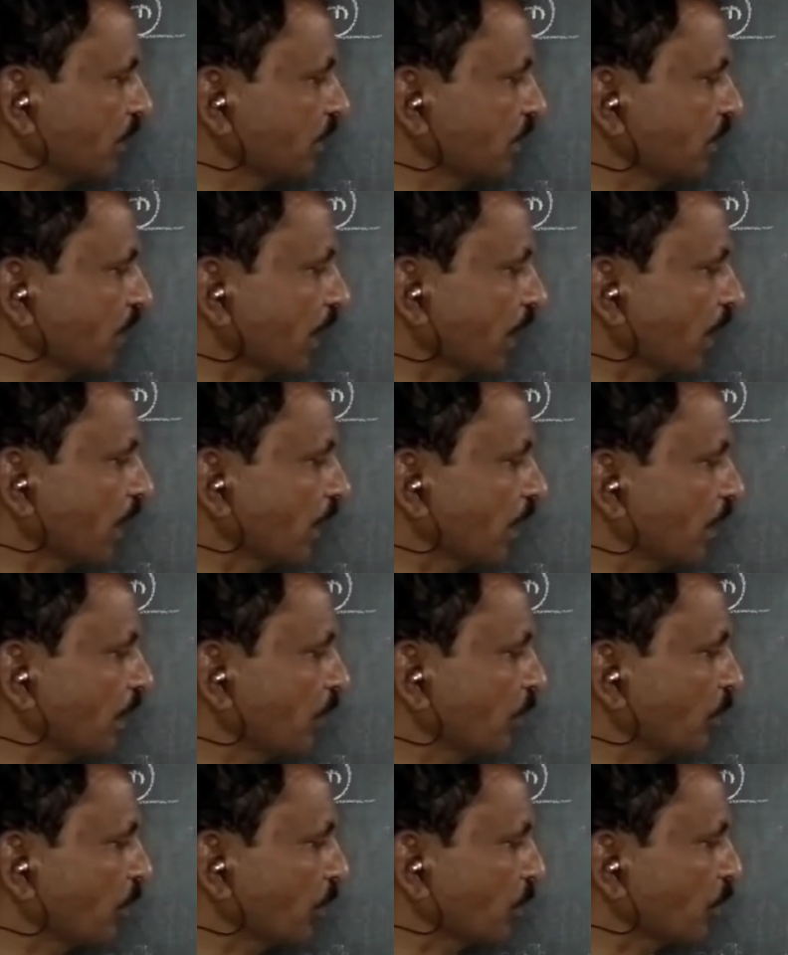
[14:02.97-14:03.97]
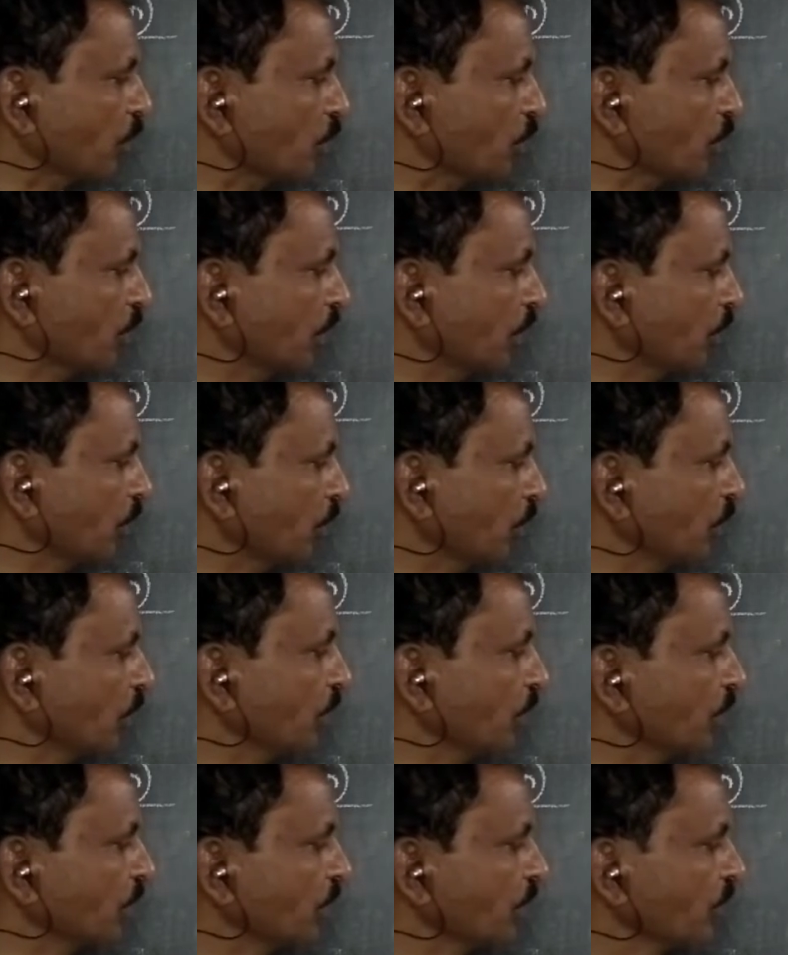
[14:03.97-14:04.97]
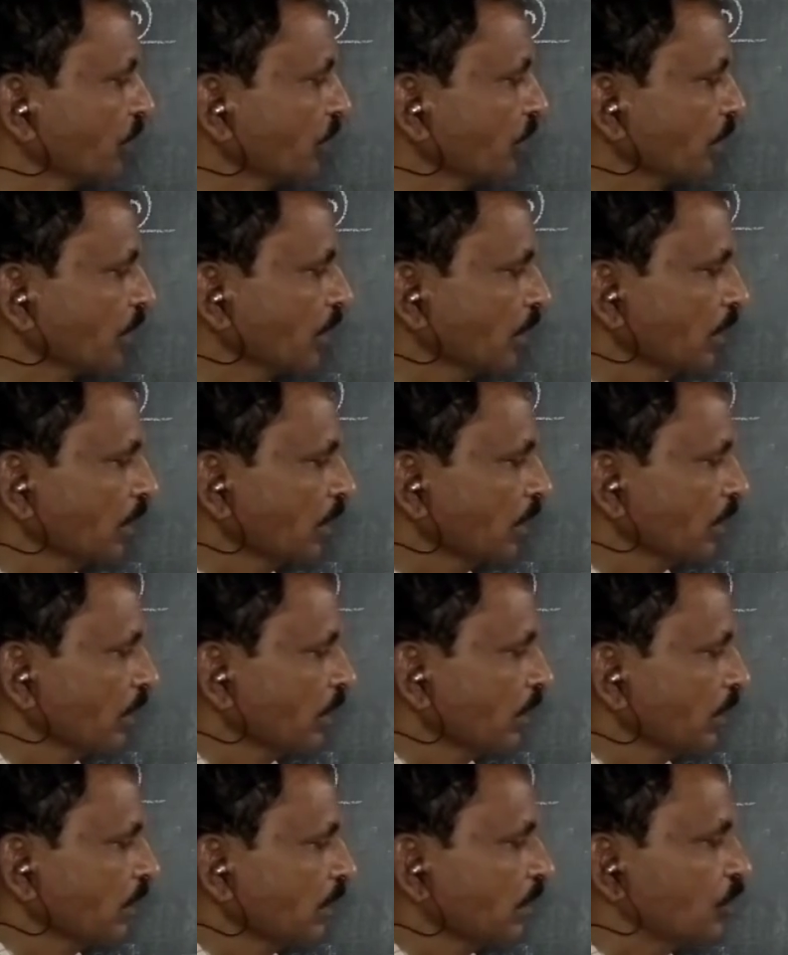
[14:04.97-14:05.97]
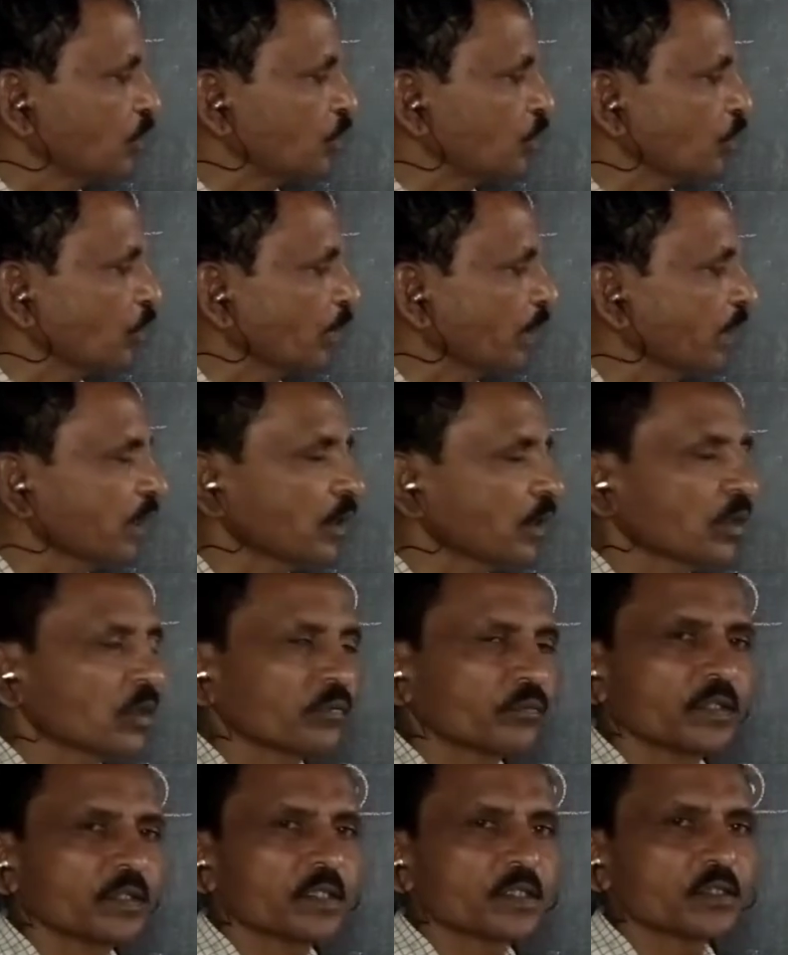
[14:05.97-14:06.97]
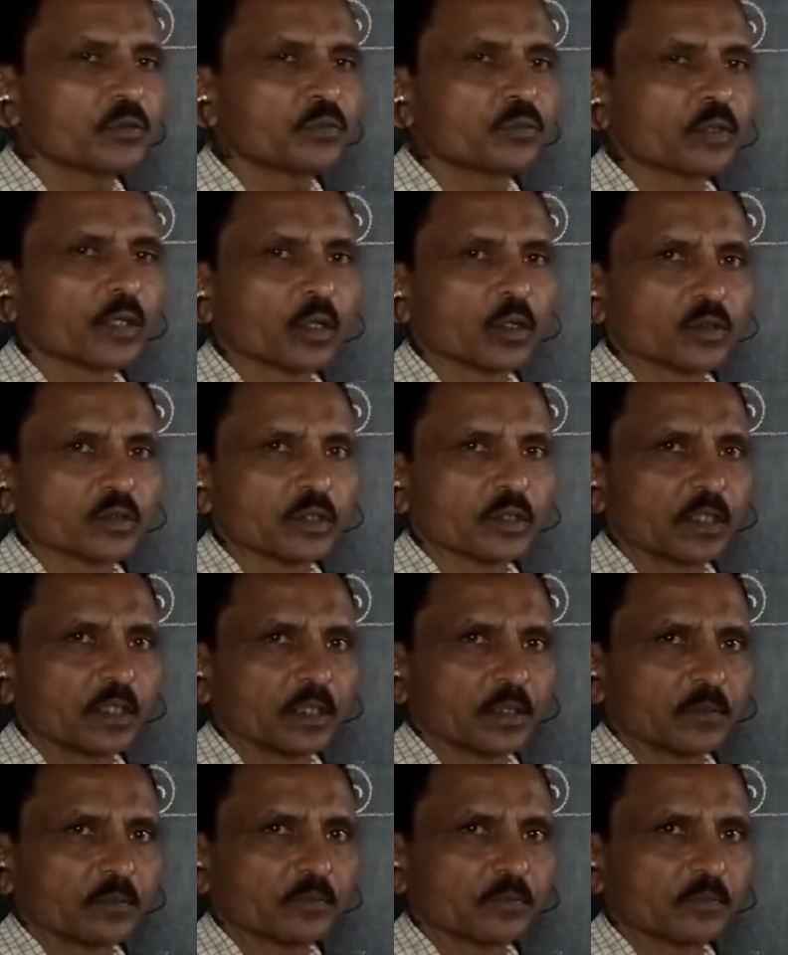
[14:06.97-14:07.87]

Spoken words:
is directly proportional to square of its velocity.